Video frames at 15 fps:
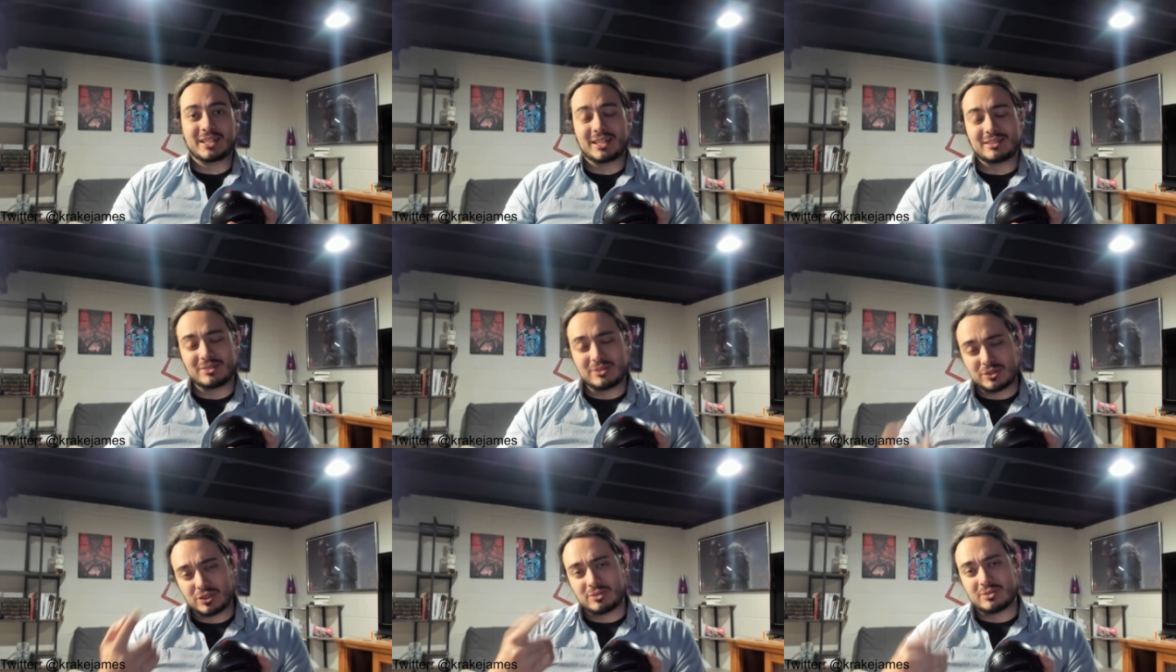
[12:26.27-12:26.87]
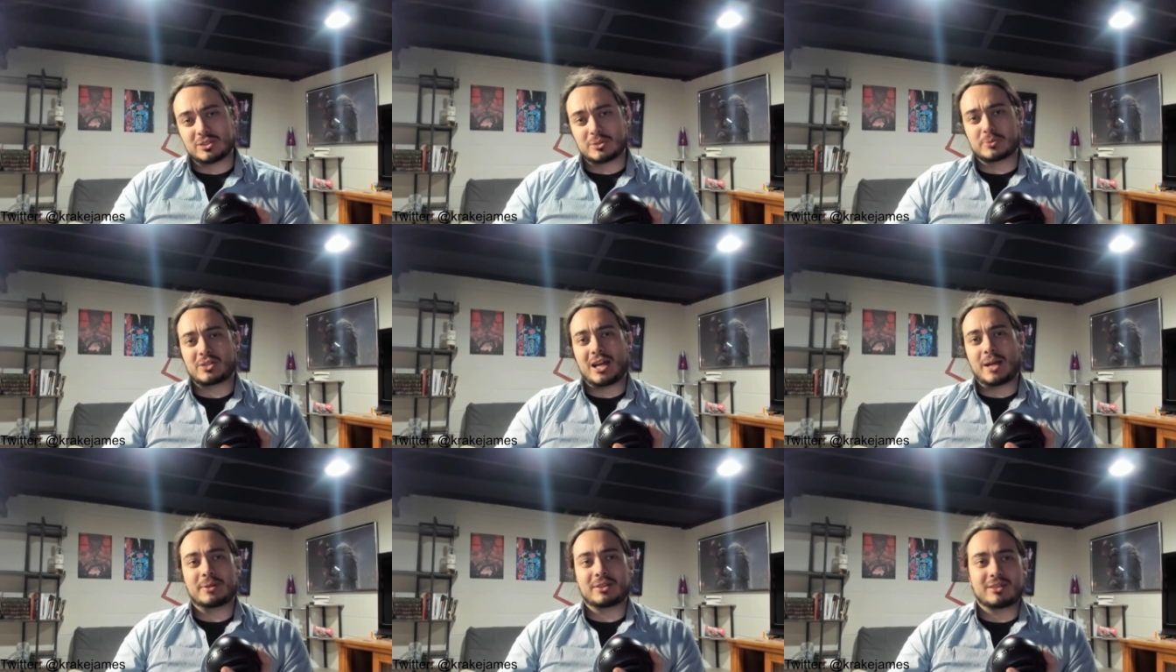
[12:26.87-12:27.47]
And you should
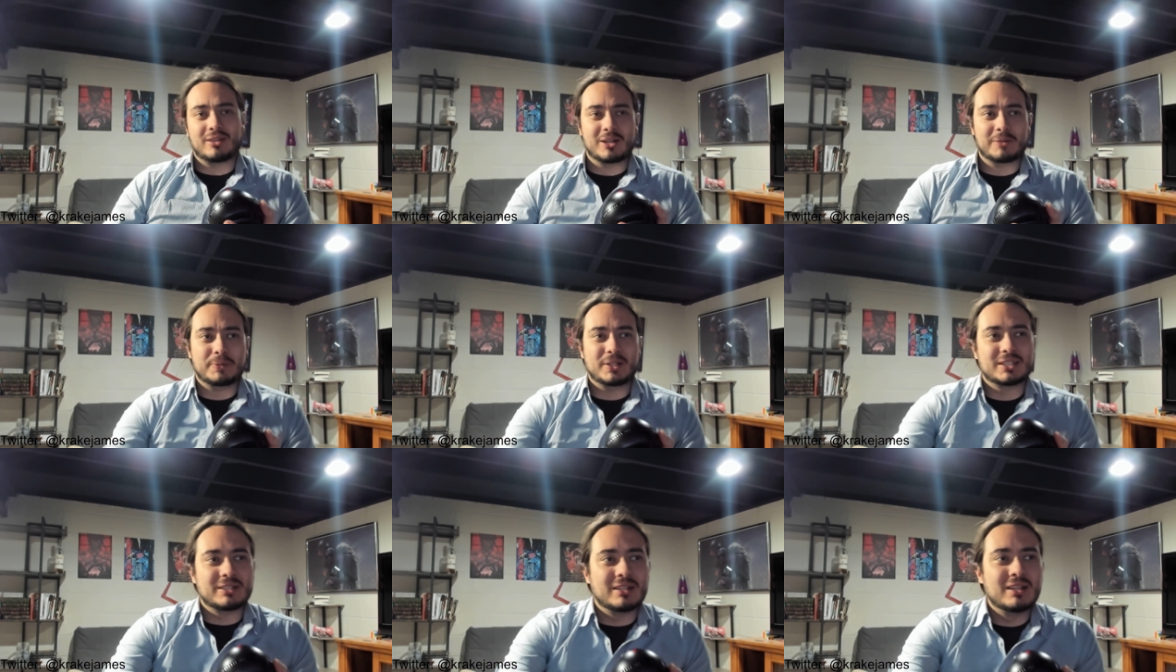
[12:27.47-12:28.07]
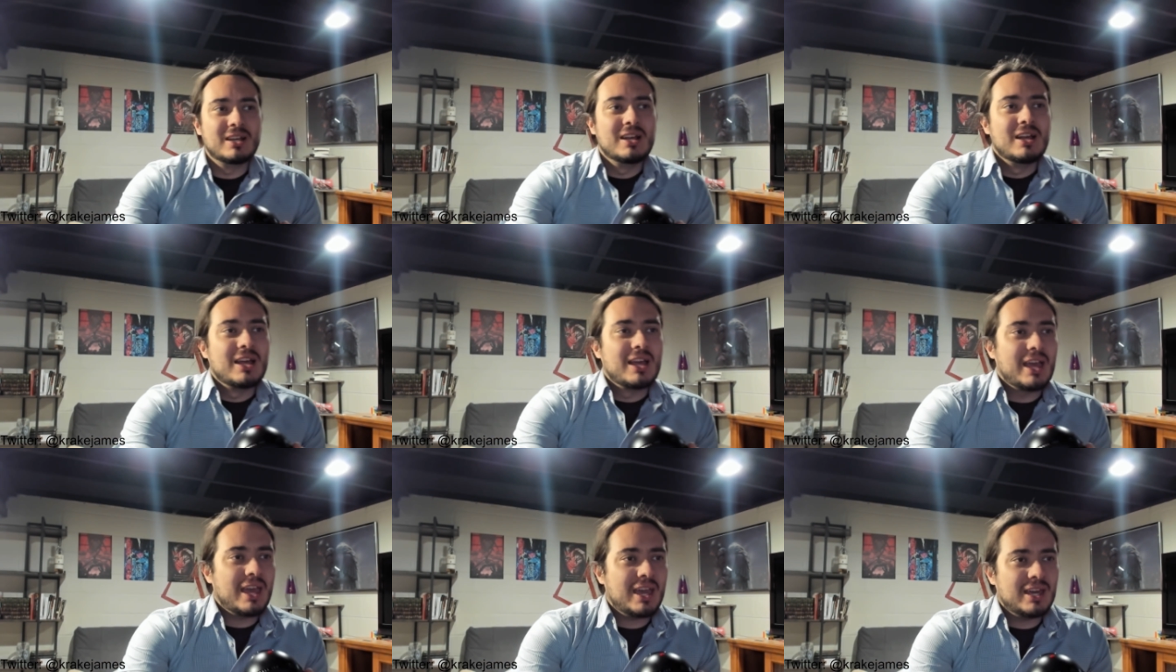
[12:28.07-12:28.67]
subscribe, hit the like button,
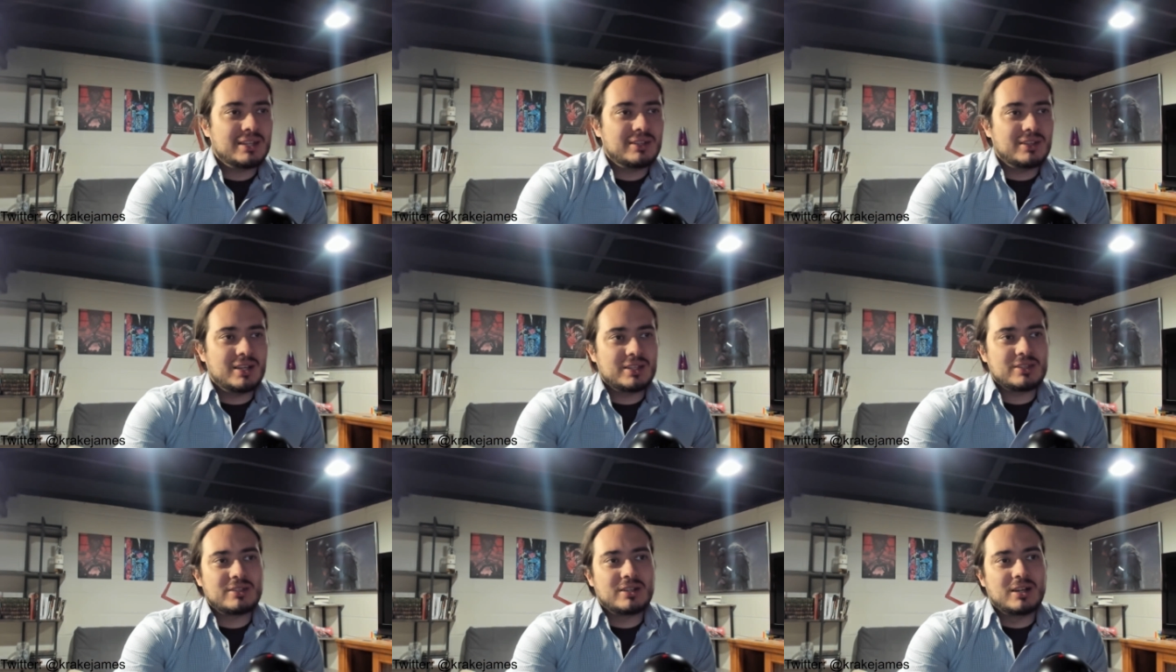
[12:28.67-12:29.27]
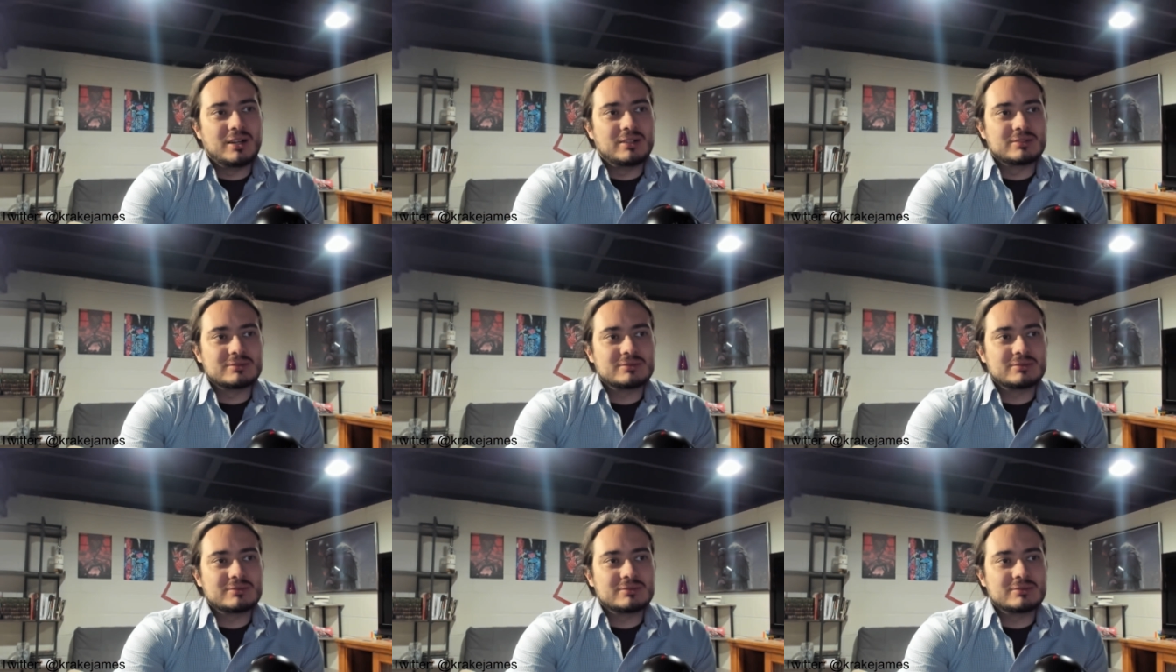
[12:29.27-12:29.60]
and, you know,